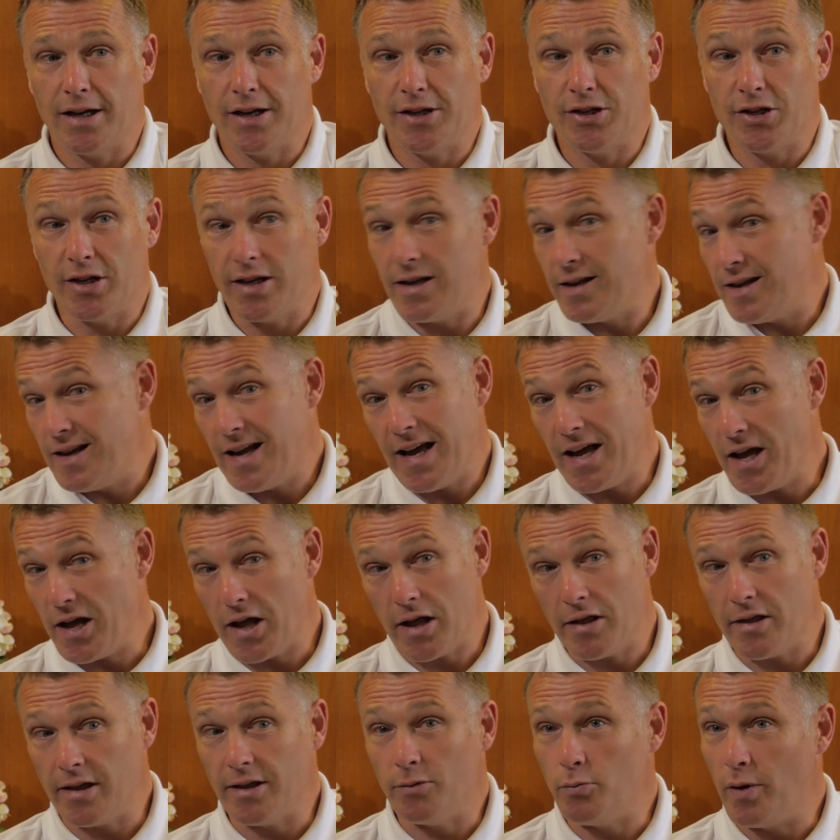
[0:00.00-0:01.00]
I
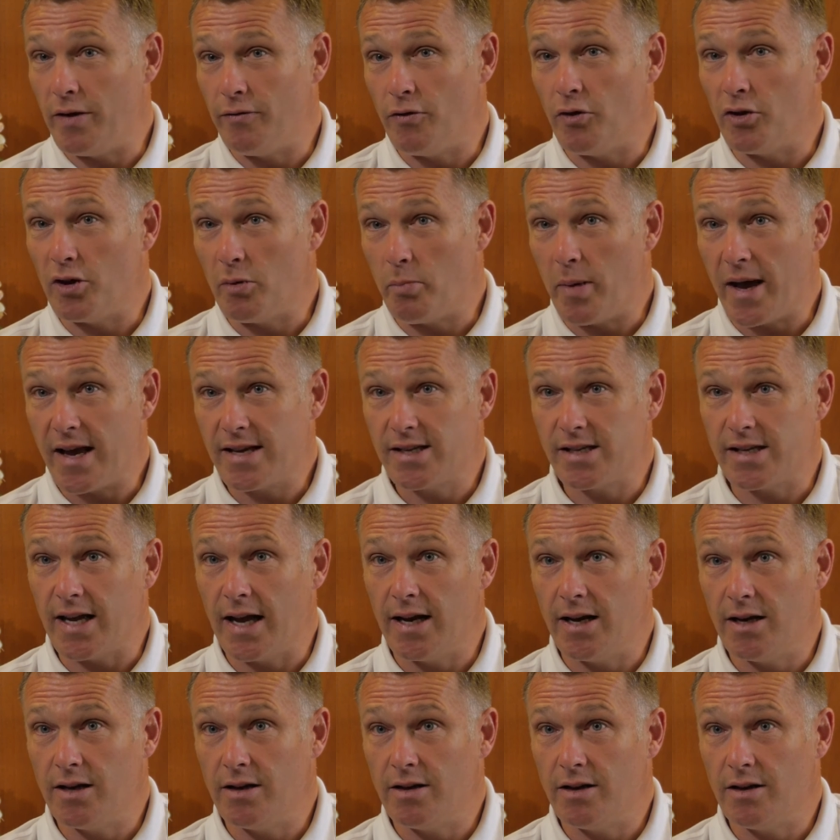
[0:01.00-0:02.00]
think we've got the best
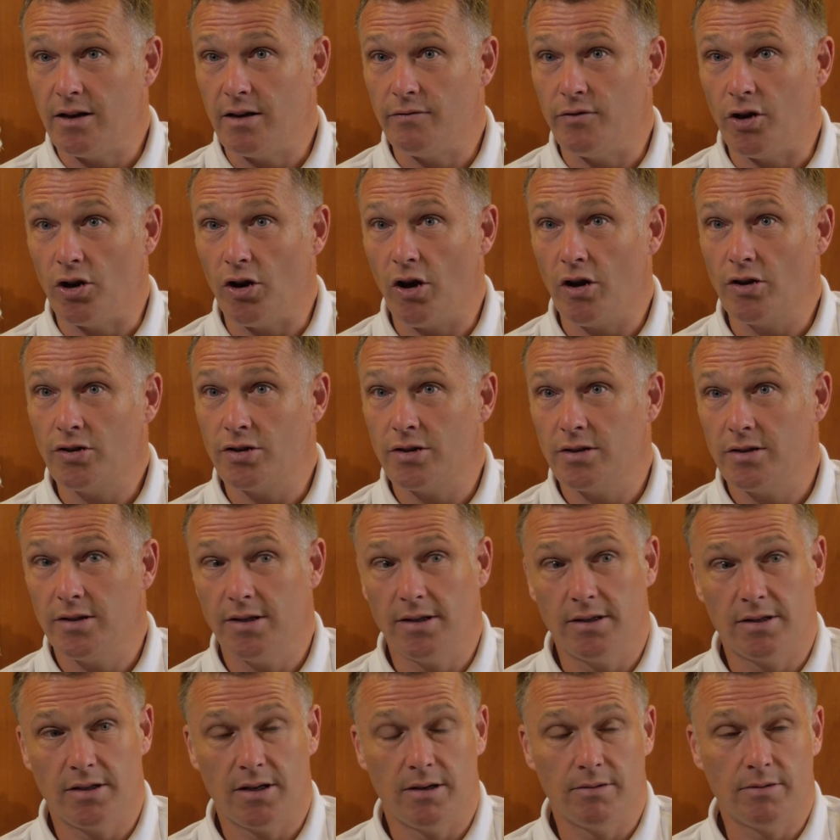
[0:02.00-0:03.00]
signing of the lot
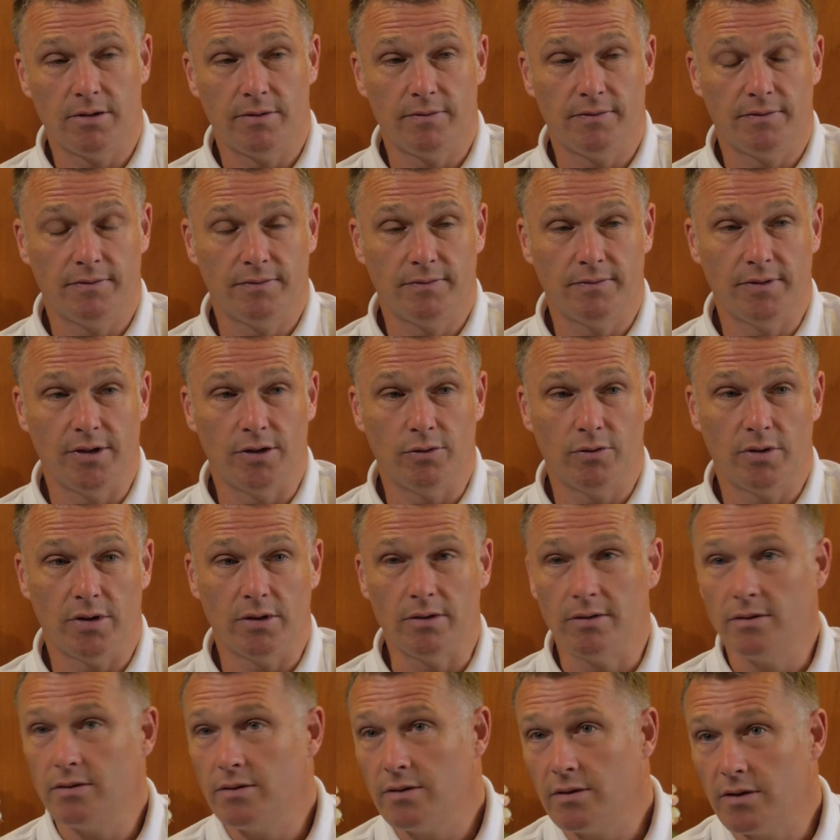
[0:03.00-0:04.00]
in terms of, you know,
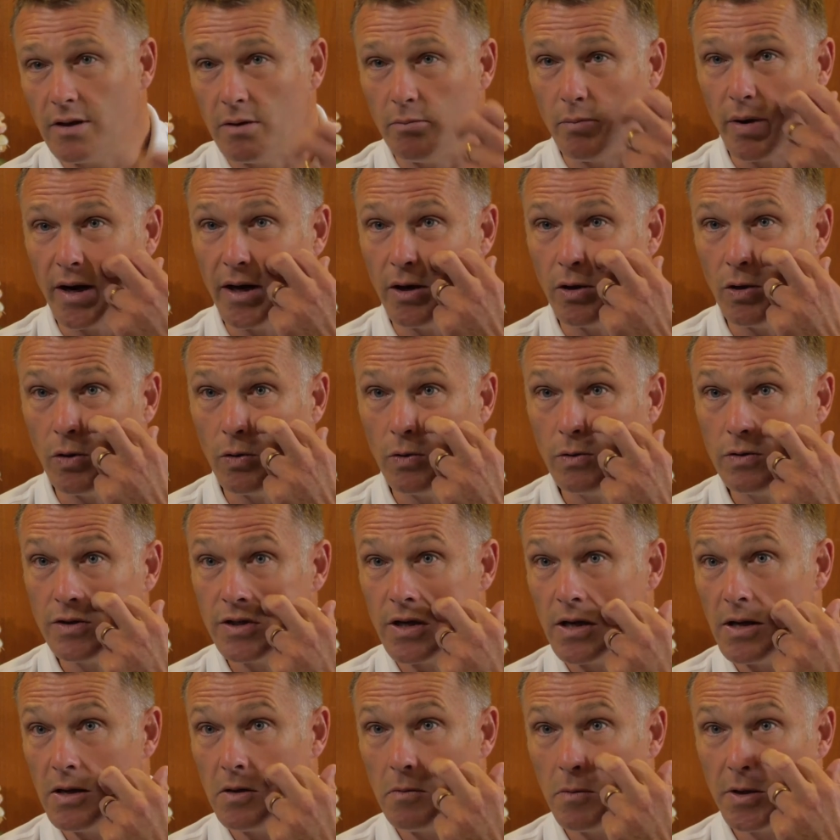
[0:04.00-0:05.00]
can bring
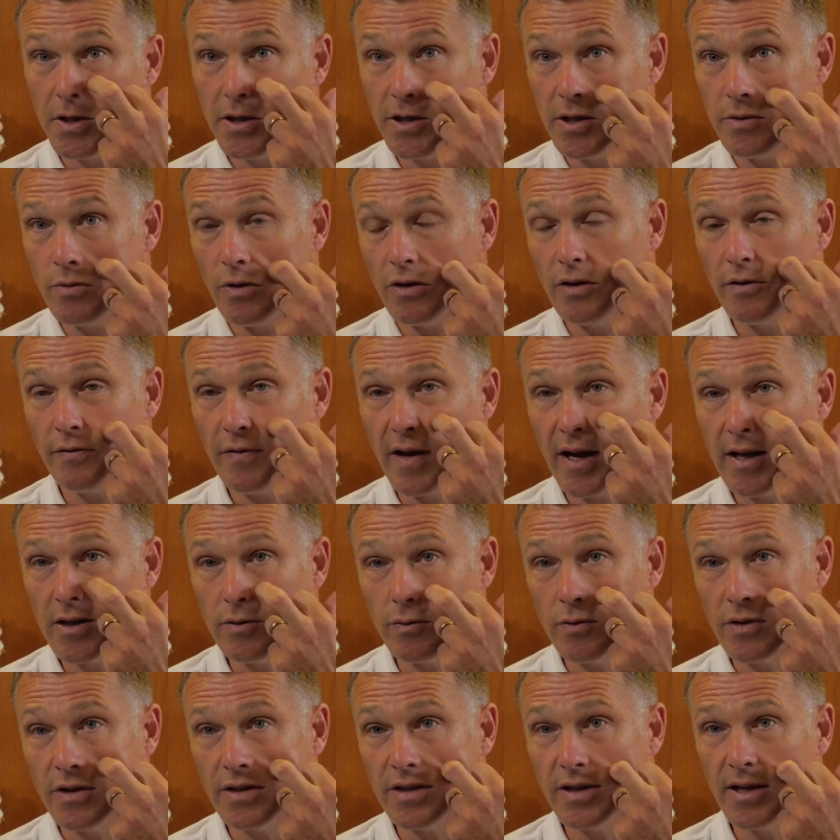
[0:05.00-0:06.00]
goals, which is what the
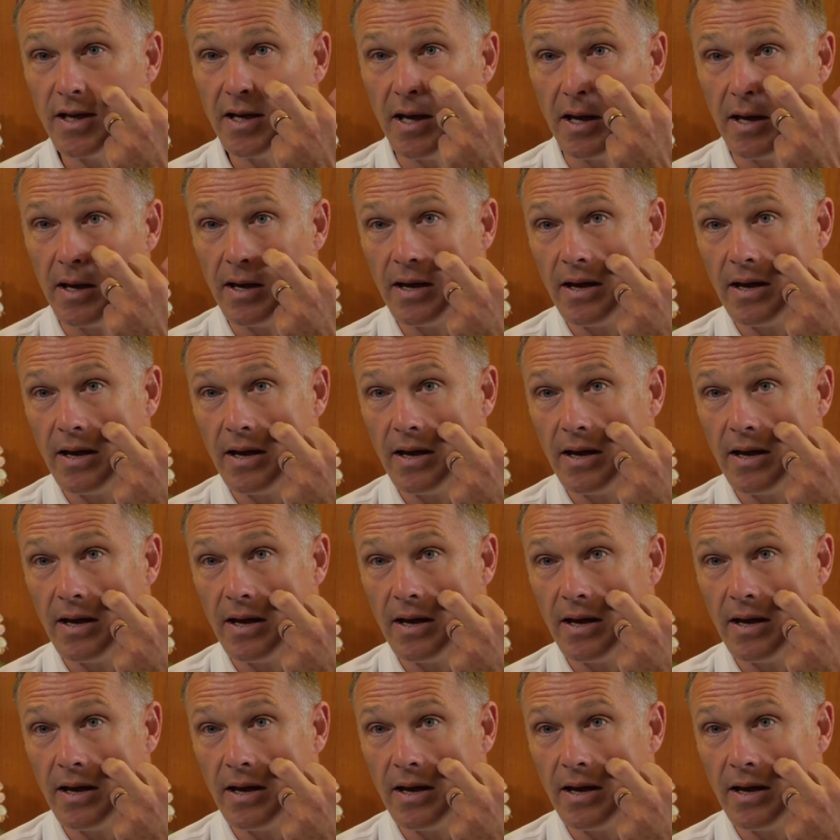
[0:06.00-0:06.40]
fans want to see.